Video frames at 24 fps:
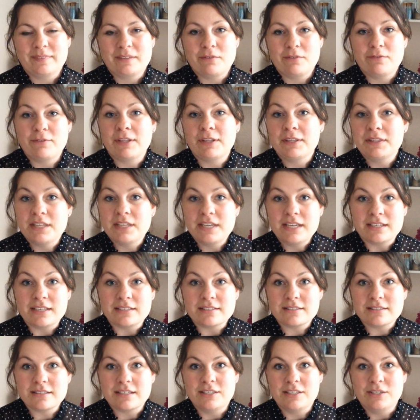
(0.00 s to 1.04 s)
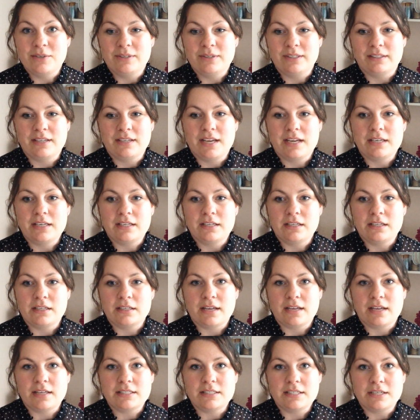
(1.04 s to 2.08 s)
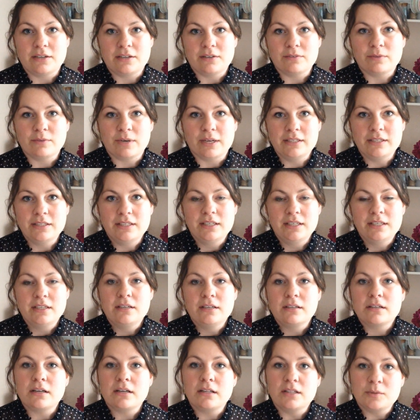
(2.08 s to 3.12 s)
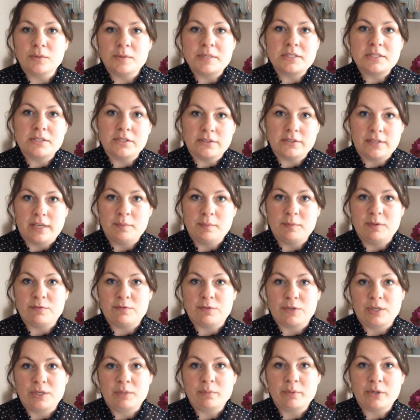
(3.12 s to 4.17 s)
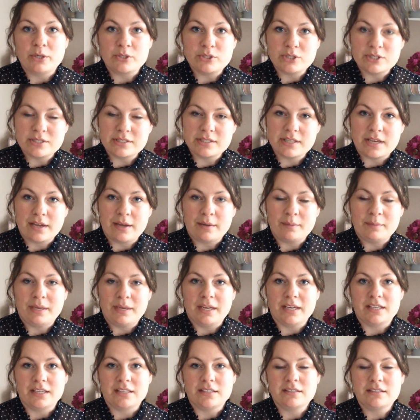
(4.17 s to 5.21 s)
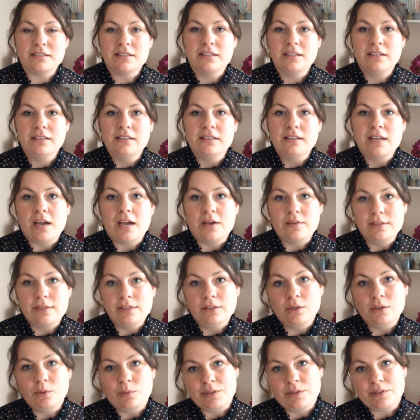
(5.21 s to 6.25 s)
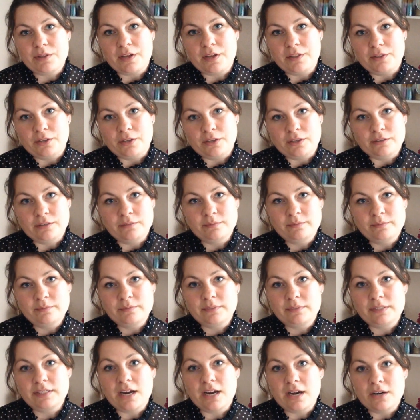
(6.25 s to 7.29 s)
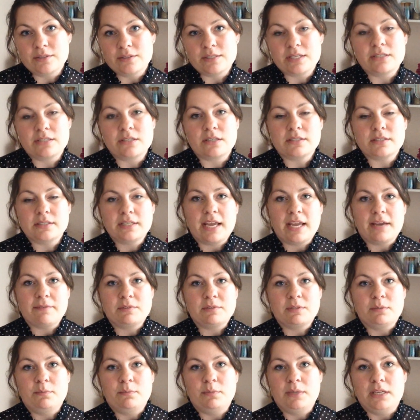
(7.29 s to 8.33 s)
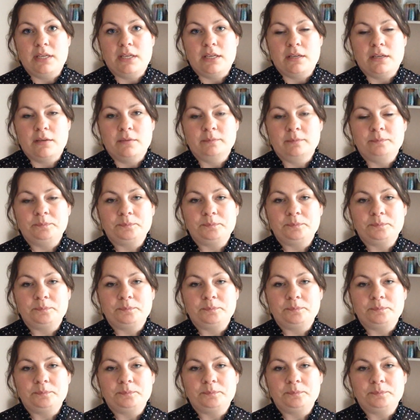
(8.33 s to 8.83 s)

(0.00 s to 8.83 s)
fun things. And you can kind of get an idea of what colorways look like before you purchase them and how they look with other yarns. It doesn't have to be,